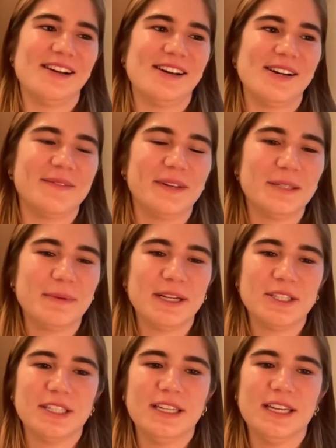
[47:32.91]

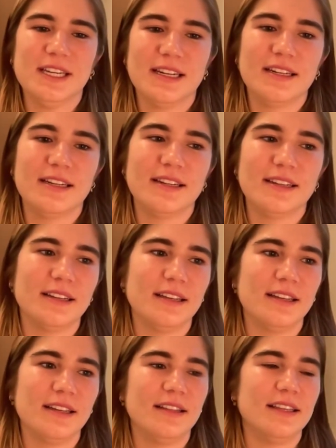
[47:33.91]
especially in
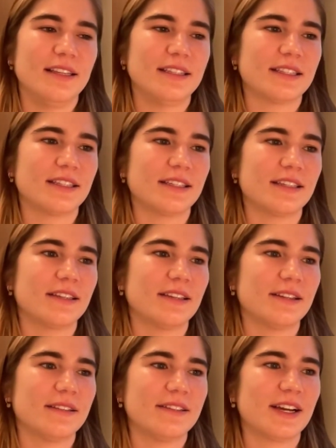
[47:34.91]
these
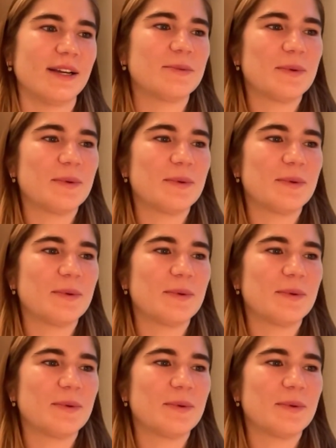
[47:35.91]
times.